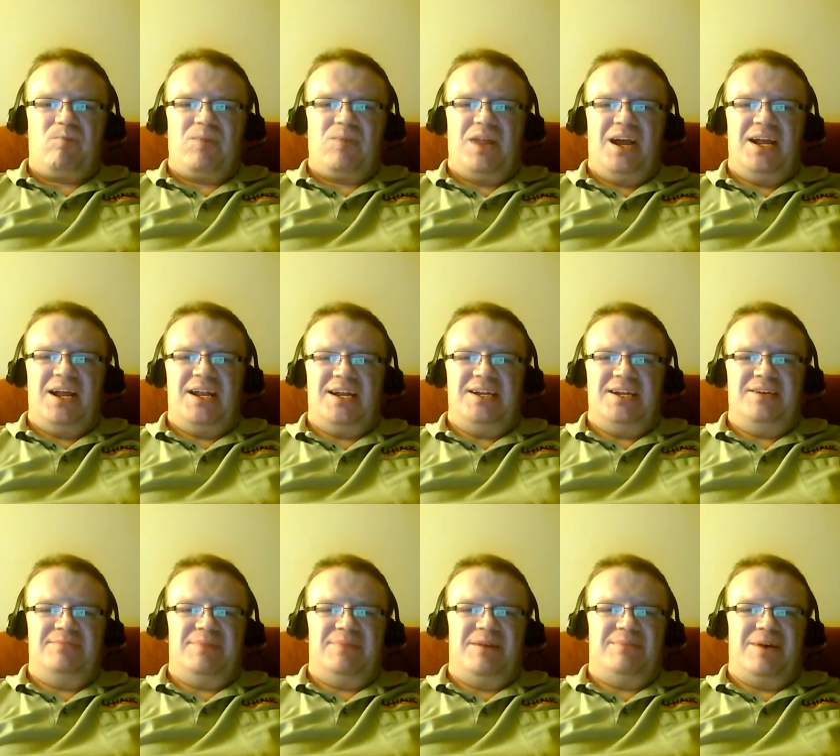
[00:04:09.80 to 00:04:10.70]
And I knew
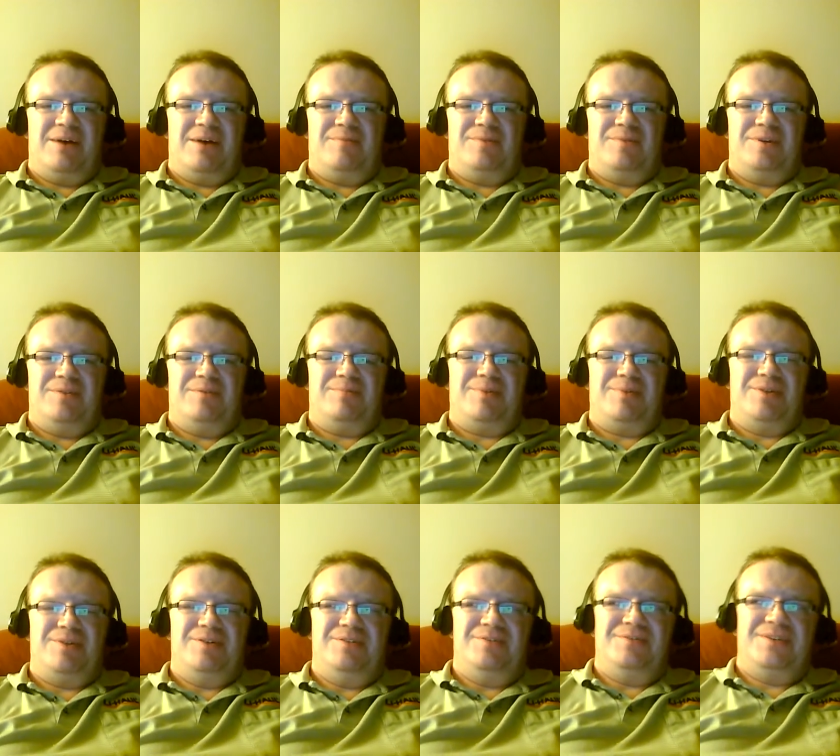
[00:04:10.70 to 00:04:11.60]
my mom wouldn't
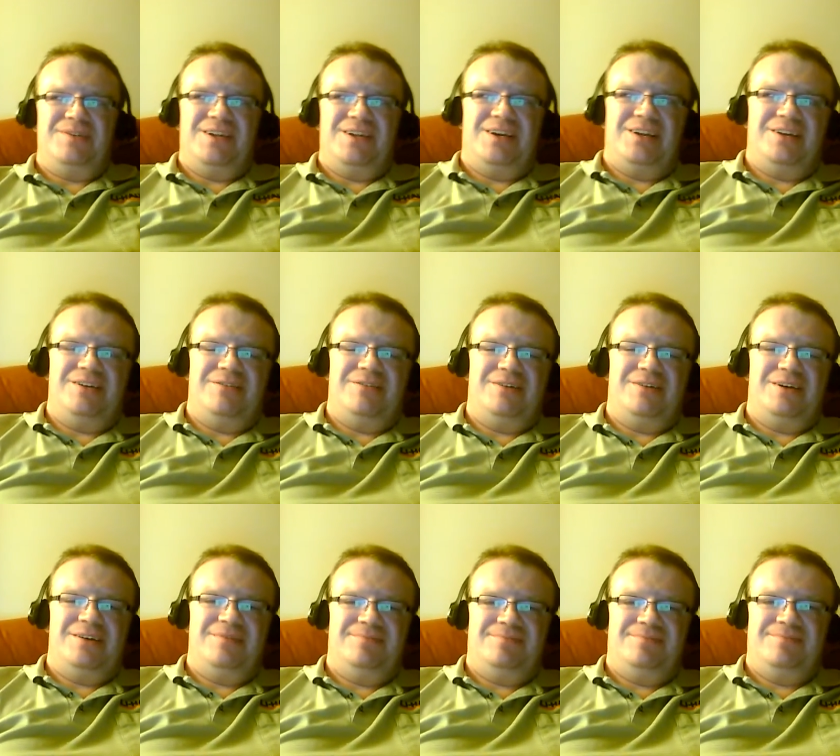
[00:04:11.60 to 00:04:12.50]
approve, and I knew
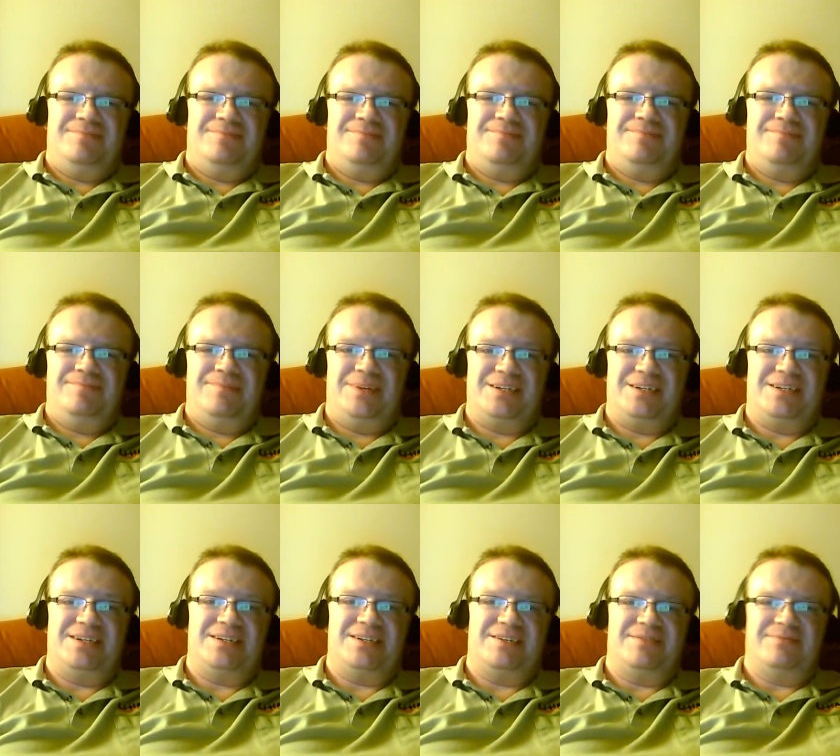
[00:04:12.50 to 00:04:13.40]
uh, my
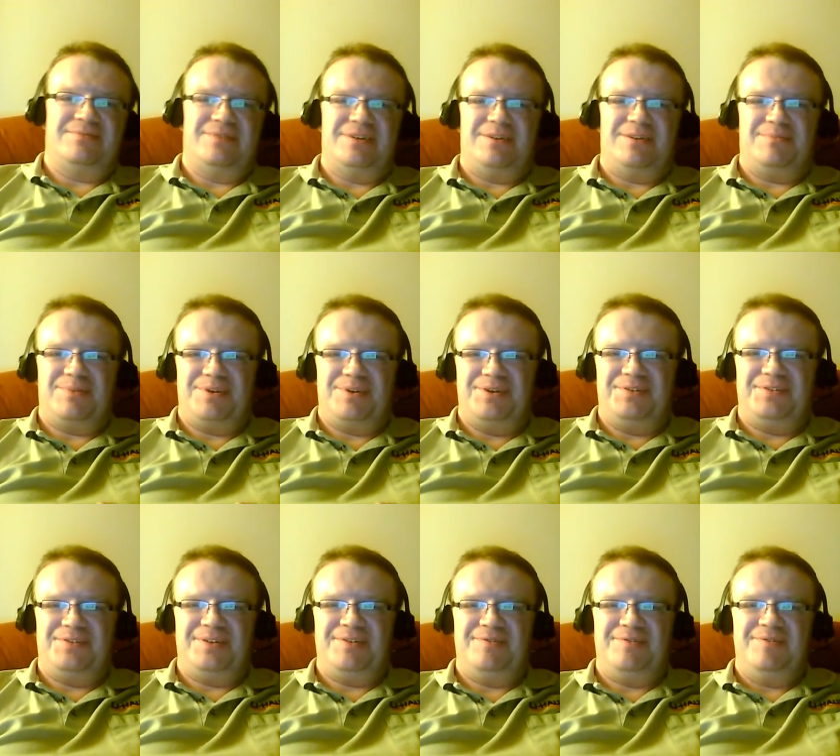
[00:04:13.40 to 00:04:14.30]
sister wouldn't approve,
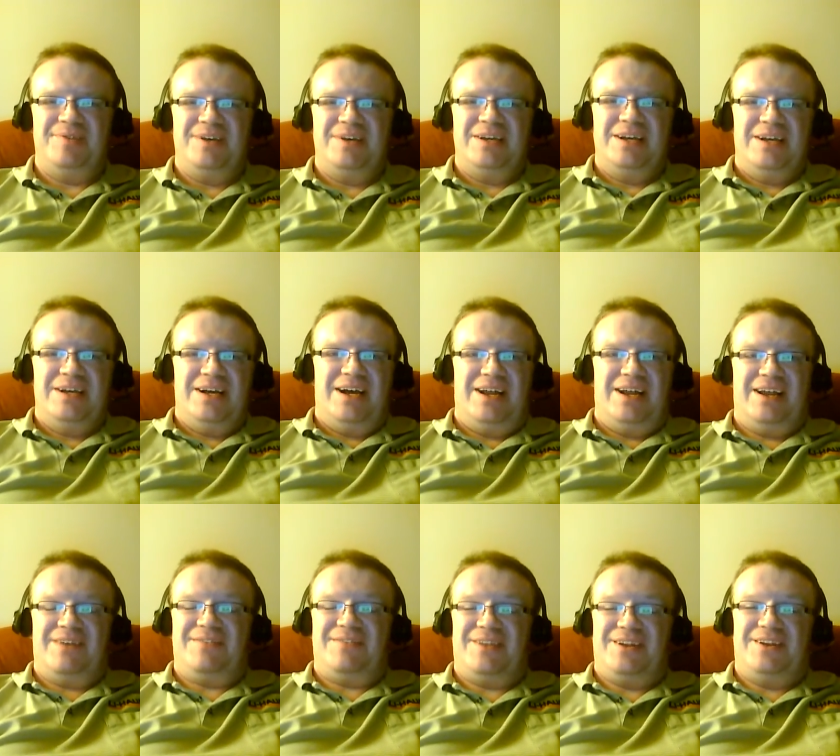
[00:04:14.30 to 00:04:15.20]
and I
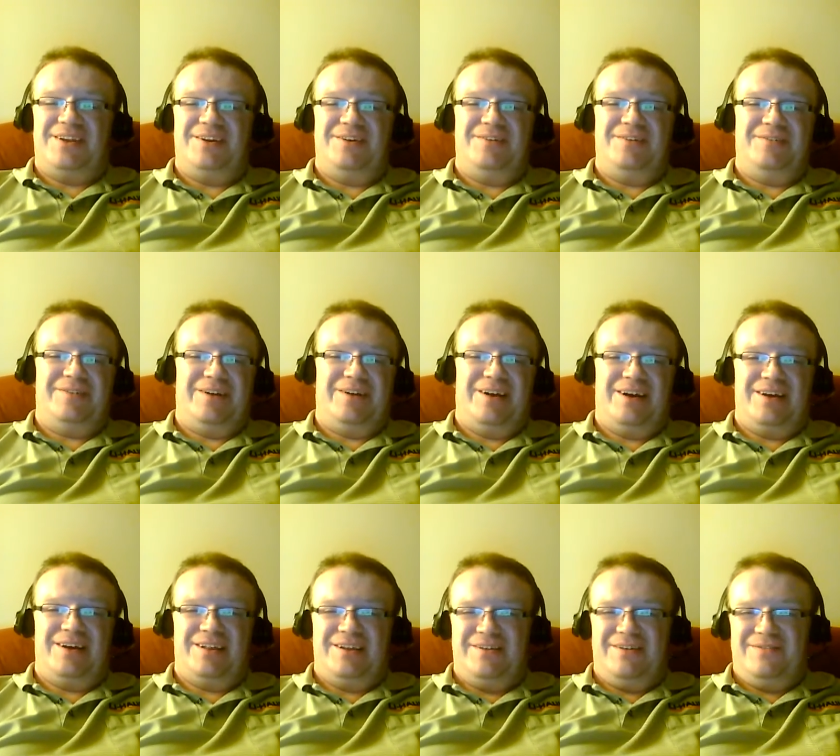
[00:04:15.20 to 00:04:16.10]
definitely knew where I
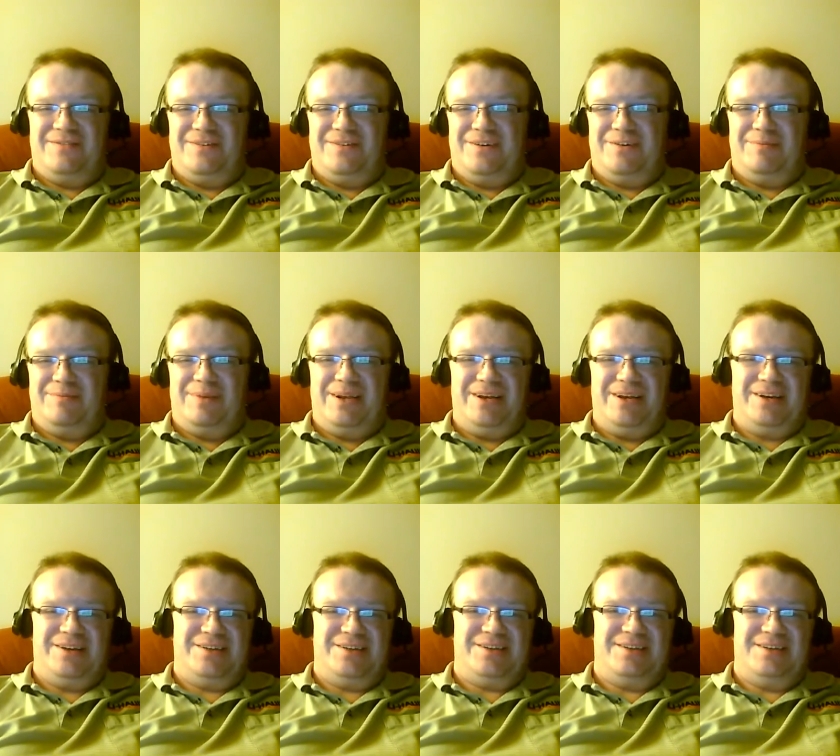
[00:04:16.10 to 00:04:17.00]
lived, nobody
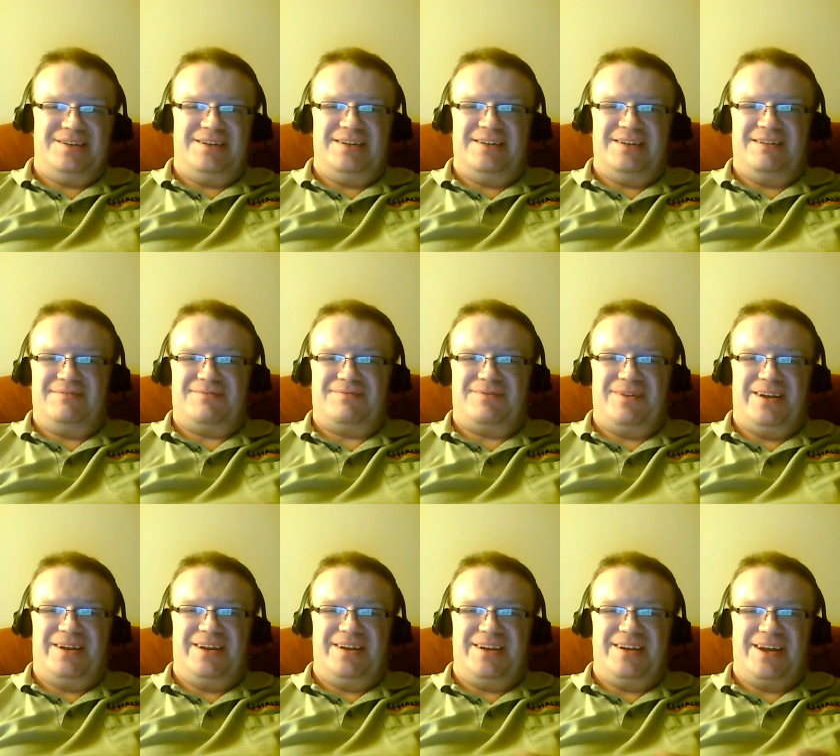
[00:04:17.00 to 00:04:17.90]
else in that
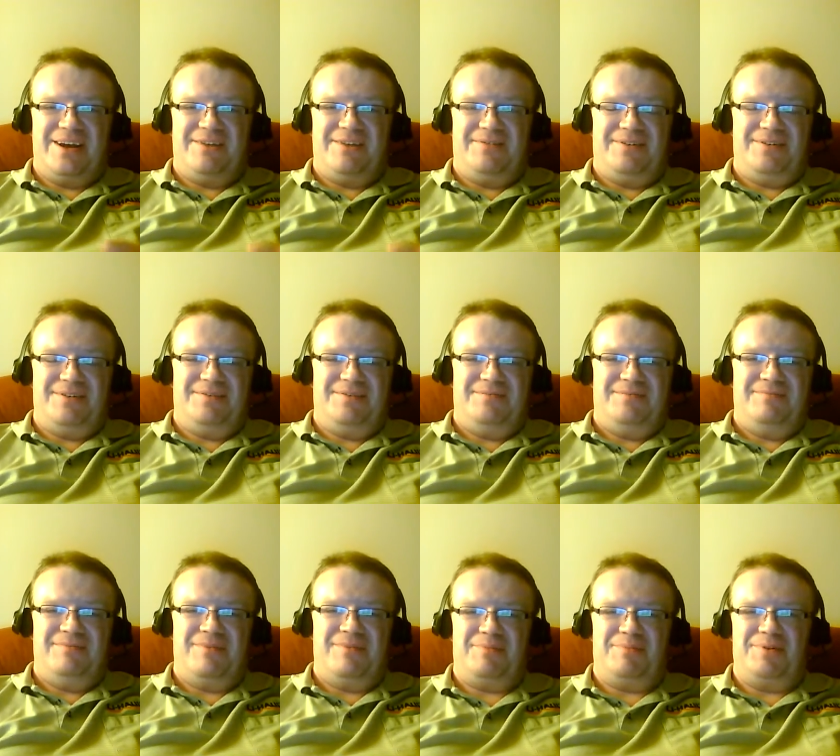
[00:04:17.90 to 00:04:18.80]
freaking town
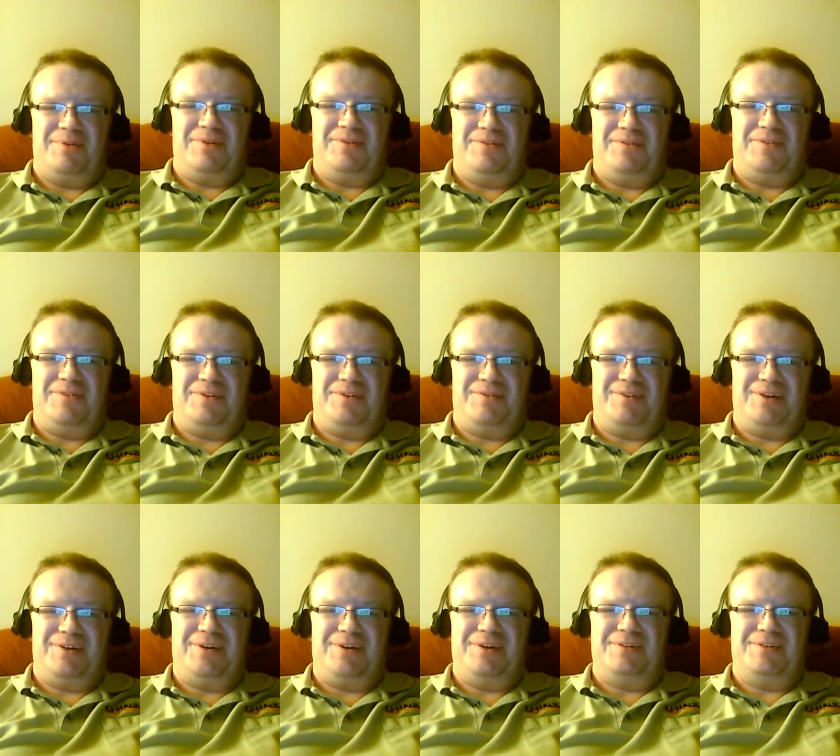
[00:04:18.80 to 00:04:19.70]
would approve, if you're
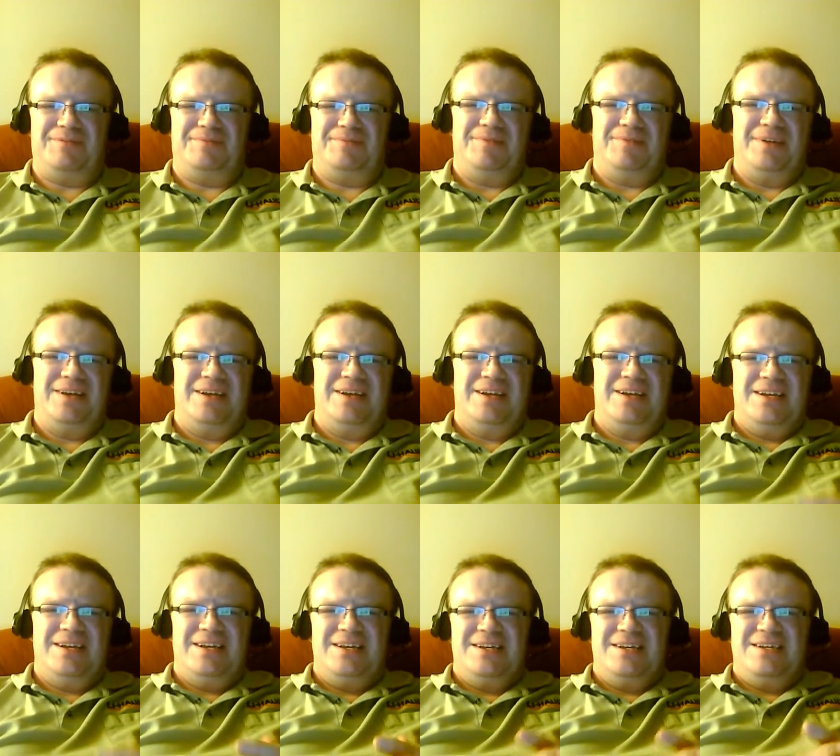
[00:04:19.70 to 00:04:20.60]
wondering. Uh,
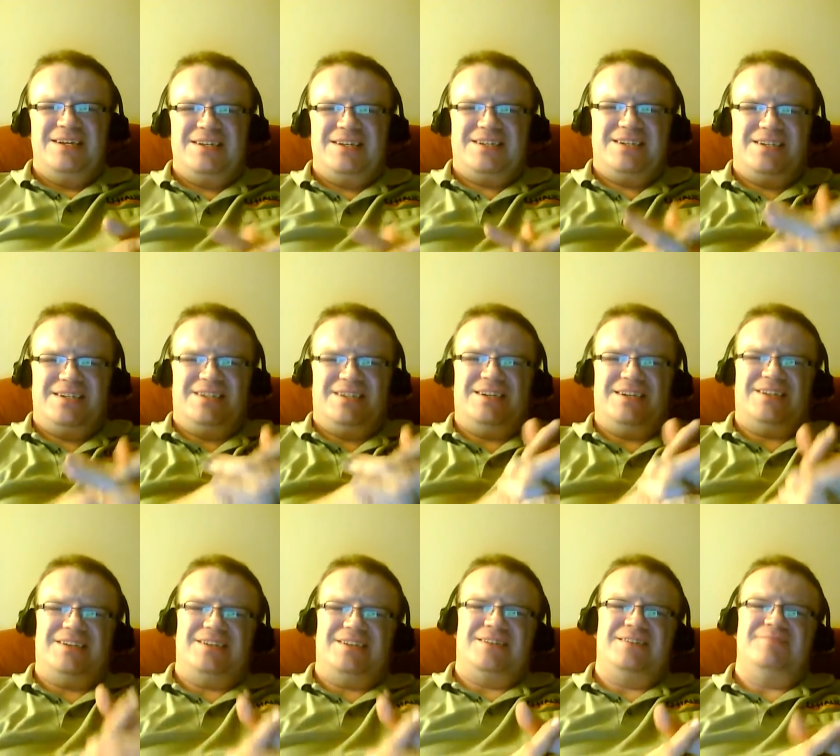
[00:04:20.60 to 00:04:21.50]
it's a
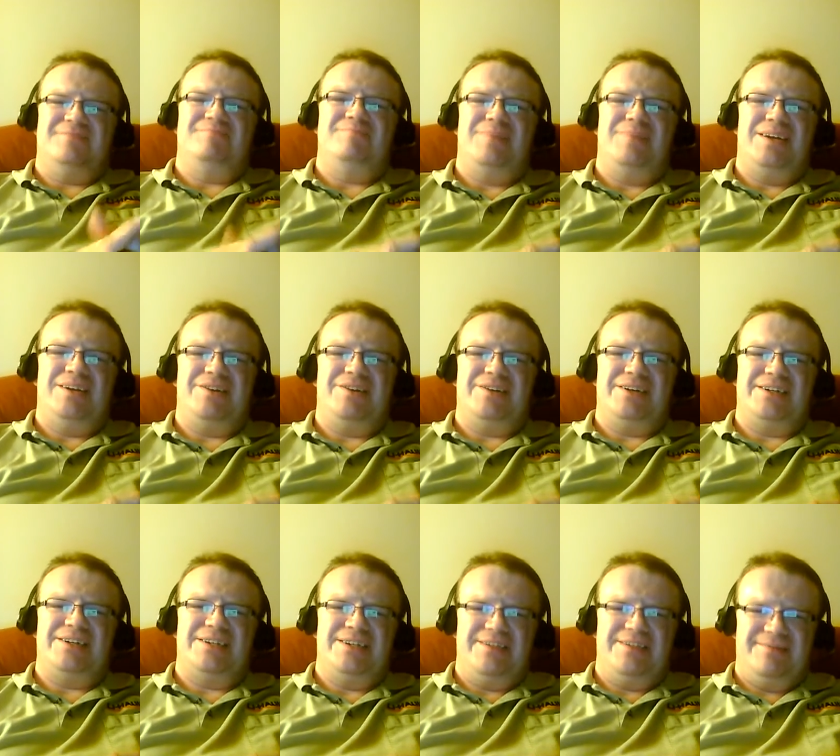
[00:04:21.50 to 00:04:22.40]
little
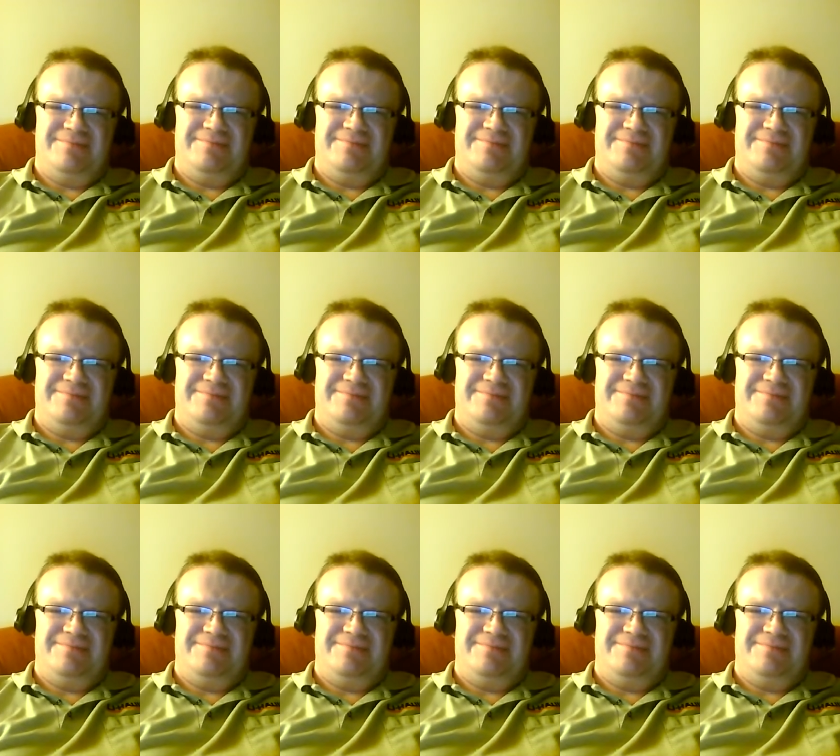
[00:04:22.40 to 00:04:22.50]
interesting.